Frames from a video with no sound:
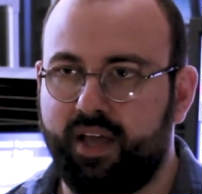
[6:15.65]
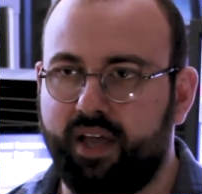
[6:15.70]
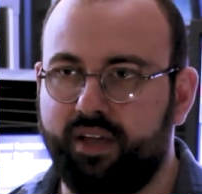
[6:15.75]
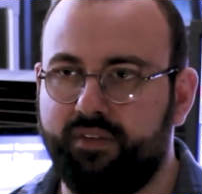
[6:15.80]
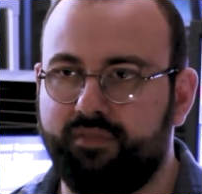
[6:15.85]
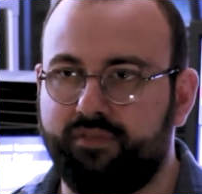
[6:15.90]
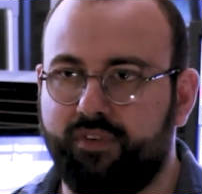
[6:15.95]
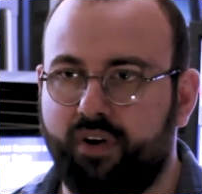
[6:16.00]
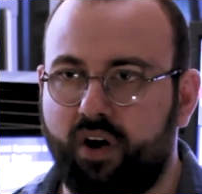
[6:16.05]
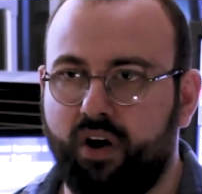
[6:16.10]

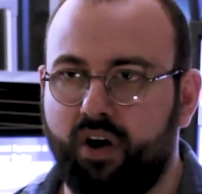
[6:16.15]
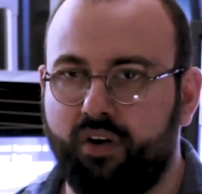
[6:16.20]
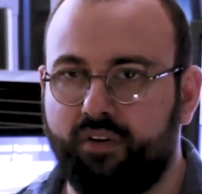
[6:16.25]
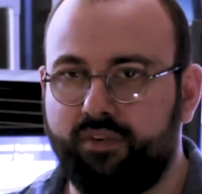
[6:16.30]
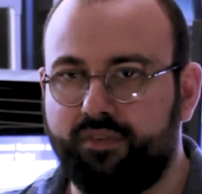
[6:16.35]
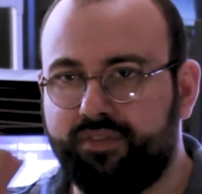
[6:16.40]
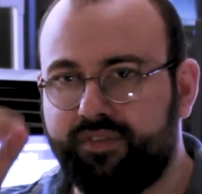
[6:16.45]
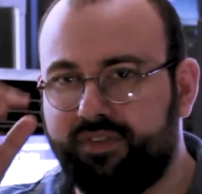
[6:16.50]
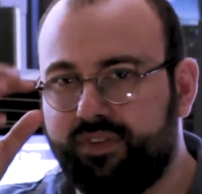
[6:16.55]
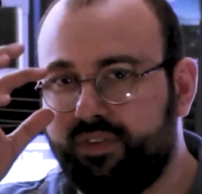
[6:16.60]

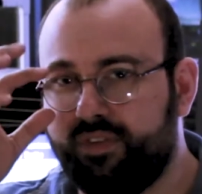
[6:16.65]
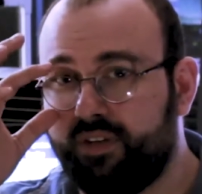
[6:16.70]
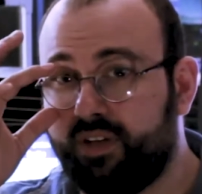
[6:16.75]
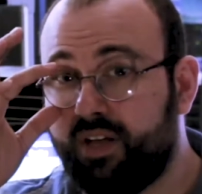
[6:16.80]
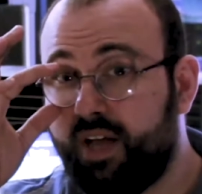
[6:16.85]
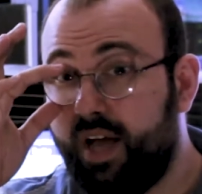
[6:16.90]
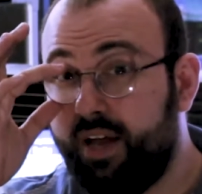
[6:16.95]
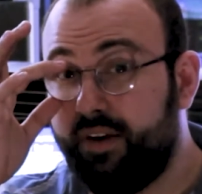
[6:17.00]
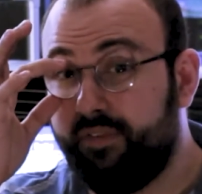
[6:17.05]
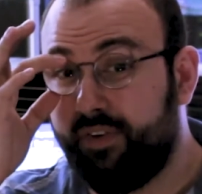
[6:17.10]
involves
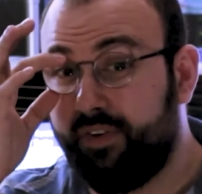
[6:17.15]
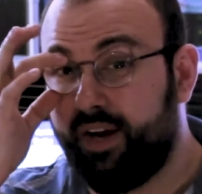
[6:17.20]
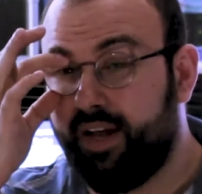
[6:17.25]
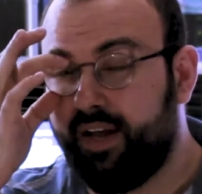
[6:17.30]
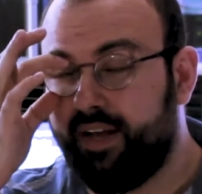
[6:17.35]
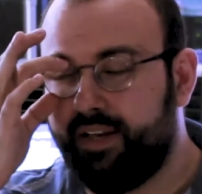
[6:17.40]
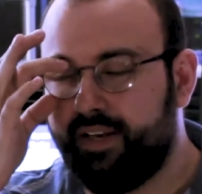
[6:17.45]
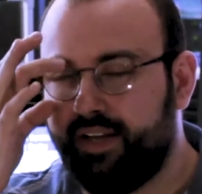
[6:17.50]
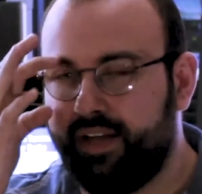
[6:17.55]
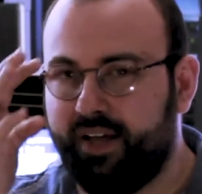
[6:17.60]
kind of an
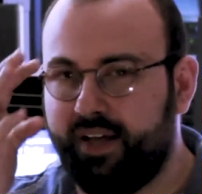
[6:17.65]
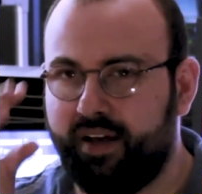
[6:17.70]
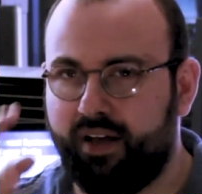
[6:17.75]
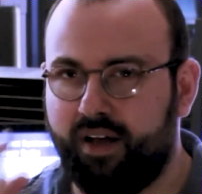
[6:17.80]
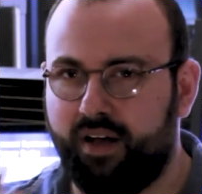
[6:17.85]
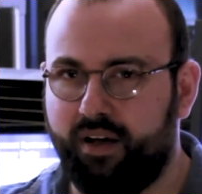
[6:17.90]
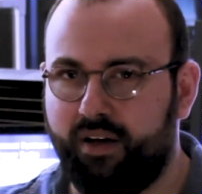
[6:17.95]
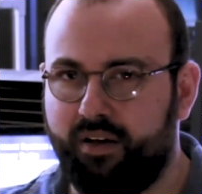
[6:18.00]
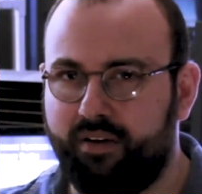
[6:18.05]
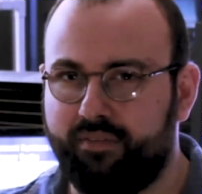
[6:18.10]
idea
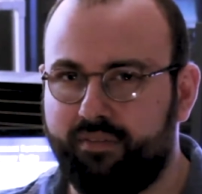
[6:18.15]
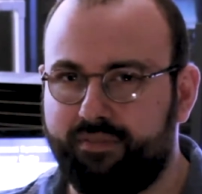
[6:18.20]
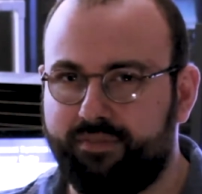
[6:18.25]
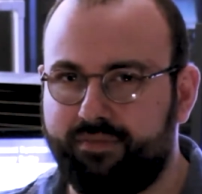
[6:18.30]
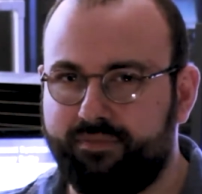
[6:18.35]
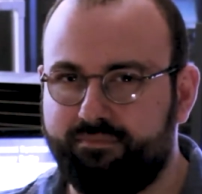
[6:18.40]
of